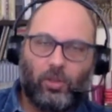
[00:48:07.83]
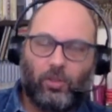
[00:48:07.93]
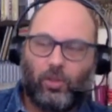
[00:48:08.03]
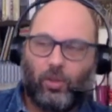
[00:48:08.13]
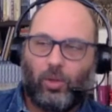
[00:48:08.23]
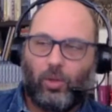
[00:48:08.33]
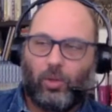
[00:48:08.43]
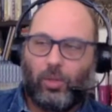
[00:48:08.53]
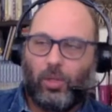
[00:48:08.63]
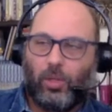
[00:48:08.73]
So it will
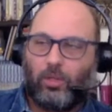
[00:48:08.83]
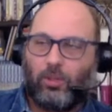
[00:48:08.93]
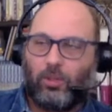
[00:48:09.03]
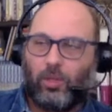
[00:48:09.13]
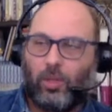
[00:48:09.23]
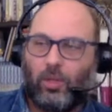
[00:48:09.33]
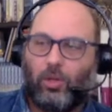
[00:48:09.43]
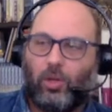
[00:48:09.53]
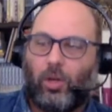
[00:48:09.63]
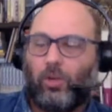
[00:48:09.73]
be a nice,
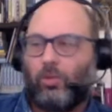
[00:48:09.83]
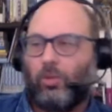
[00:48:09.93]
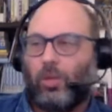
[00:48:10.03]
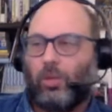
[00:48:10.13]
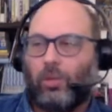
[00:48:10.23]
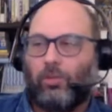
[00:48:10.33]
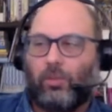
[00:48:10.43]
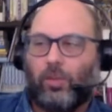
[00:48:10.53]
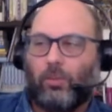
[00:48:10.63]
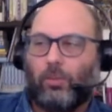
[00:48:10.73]
and I also write about
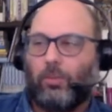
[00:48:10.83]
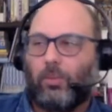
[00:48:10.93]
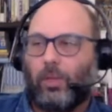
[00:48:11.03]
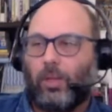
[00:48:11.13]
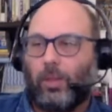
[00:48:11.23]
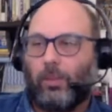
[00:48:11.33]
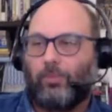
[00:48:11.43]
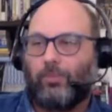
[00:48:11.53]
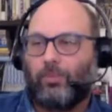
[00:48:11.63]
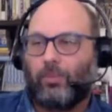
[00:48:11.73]
film,
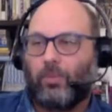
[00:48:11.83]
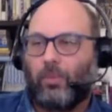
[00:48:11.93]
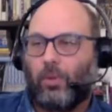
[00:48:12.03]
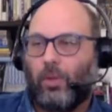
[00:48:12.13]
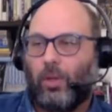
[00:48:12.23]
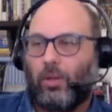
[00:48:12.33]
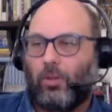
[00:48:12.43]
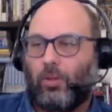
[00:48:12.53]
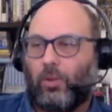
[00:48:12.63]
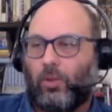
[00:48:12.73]
and
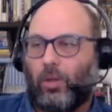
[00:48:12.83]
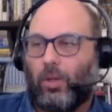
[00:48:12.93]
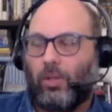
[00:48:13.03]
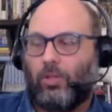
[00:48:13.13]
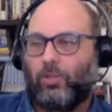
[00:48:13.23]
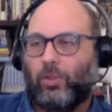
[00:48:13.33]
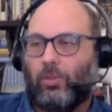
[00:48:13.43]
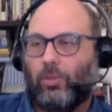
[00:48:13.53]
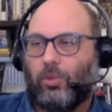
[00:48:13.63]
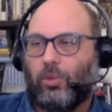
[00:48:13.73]
so I teach film
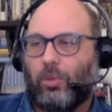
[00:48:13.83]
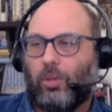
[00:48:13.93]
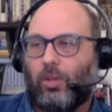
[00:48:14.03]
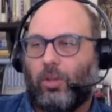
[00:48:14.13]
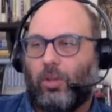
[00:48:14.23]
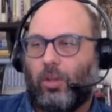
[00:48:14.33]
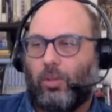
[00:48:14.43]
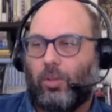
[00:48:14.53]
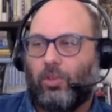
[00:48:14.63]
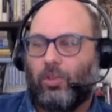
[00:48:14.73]
too. I'm
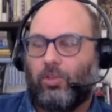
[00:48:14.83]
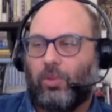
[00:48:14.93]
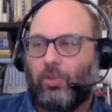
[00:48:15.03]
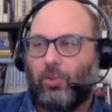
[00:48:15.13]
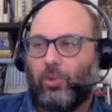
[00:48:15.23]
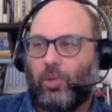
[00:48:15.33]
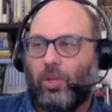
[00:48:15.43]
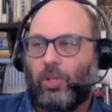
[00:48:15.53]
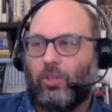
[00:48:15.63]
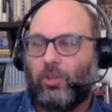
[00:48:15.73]
teaching film scoring
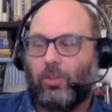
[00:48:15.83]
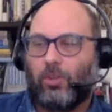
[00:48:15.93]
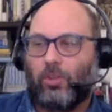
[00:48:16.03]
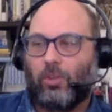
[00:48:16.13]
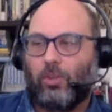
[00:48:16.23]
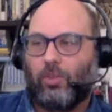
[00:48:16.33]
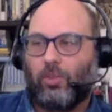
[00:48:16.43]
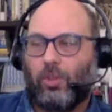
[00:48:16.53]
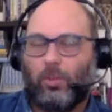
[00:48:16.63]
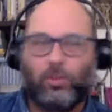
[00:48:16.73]
next semester, which is
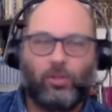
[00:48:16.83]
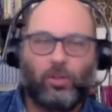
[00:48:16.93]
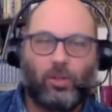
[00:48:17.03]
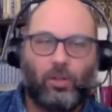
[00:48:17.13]
going to be fun.